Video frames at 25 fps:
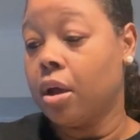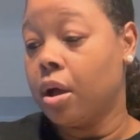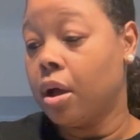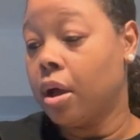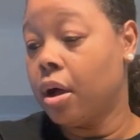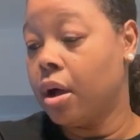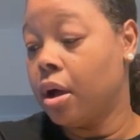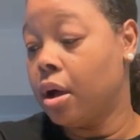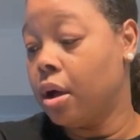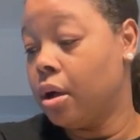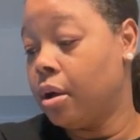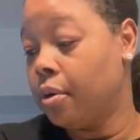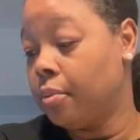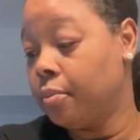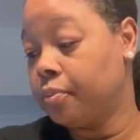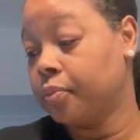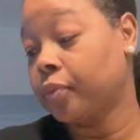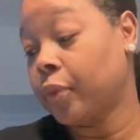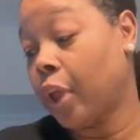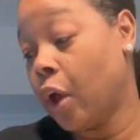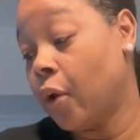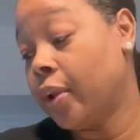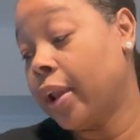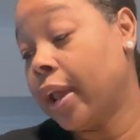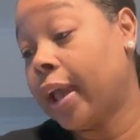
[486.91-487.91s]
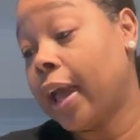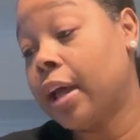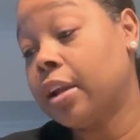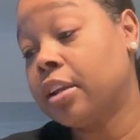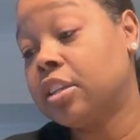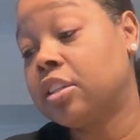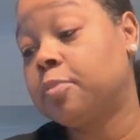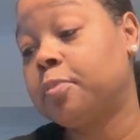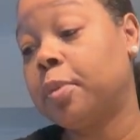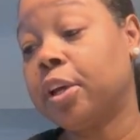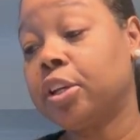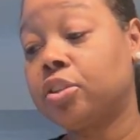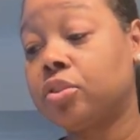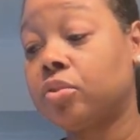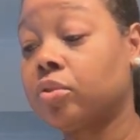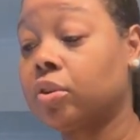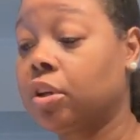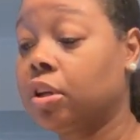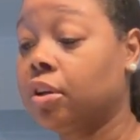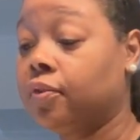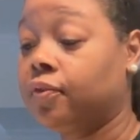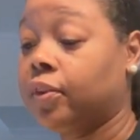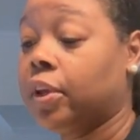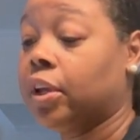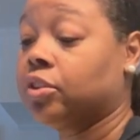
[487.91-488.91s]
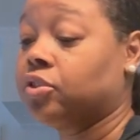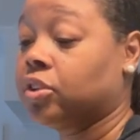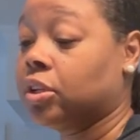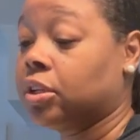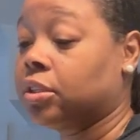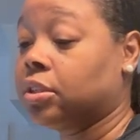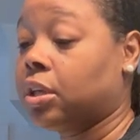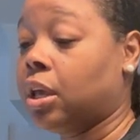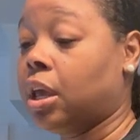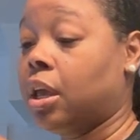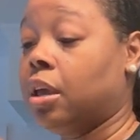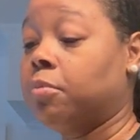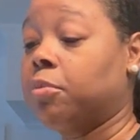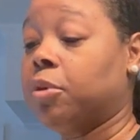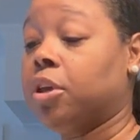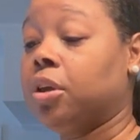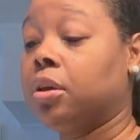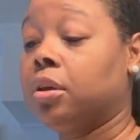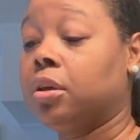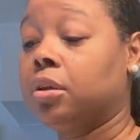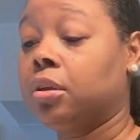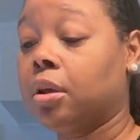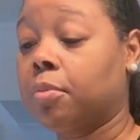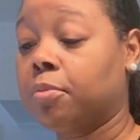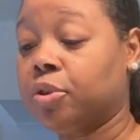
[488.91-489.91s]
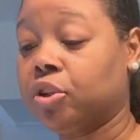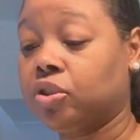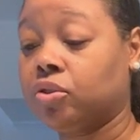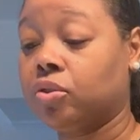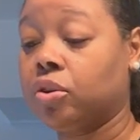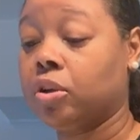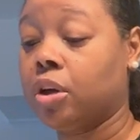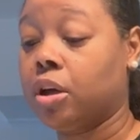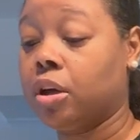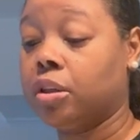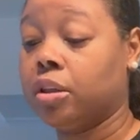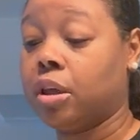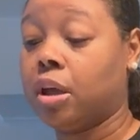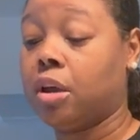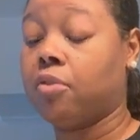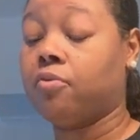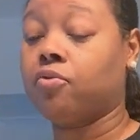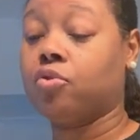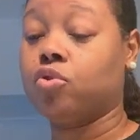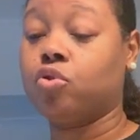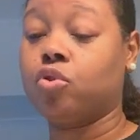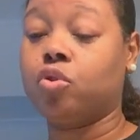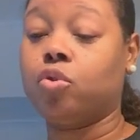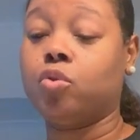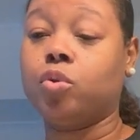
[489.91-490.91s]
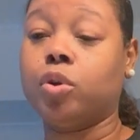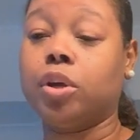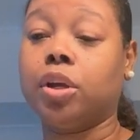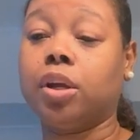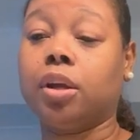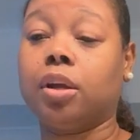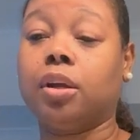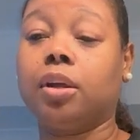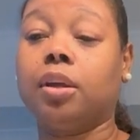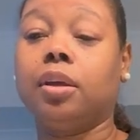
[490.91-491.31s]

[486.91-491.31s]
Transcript: Um, and I got a special gift that just came in. I'm going to show y'all that real quick.